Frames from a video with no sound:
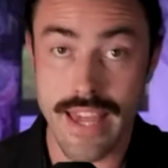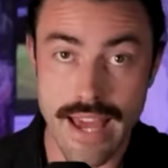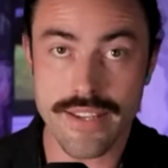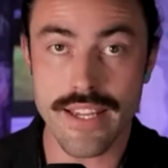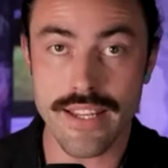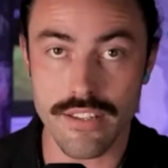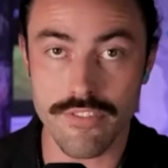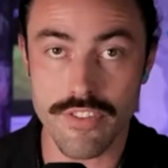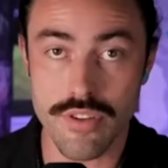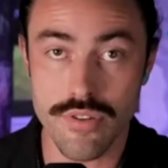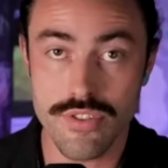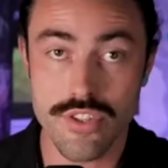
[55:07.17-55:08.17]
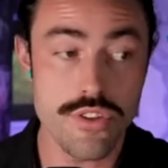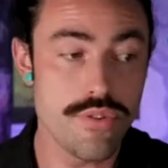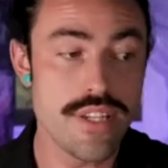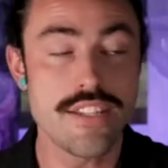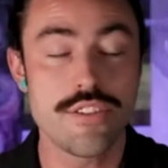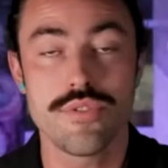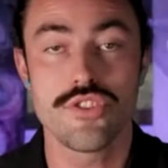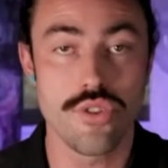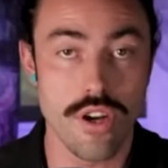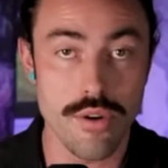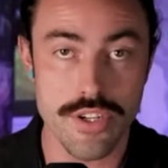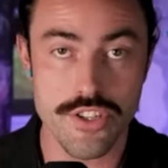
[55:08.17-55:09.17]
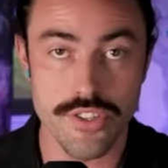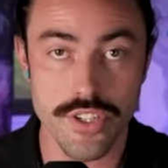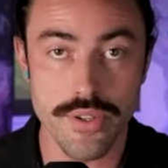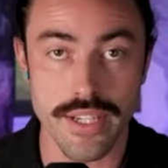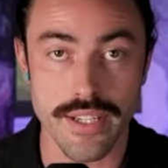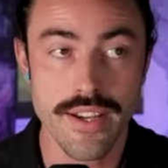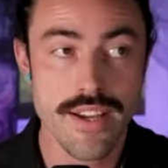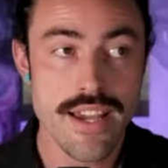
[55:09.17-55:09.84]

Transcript: yet getting views. So you need to enjoy what you're doing.